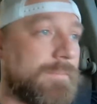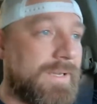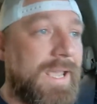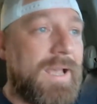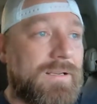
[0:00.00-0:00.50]

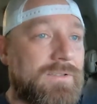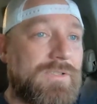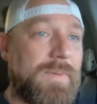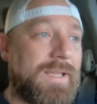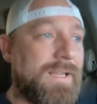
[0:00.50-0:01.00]
But yeah, it'll
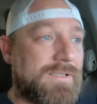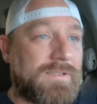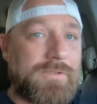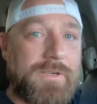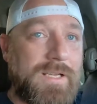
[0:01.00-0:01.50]
just make it
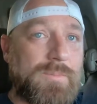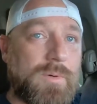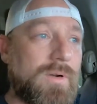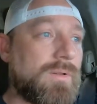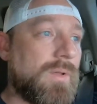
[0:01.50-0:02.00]
easier to
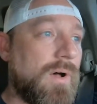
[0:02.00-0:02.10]
transport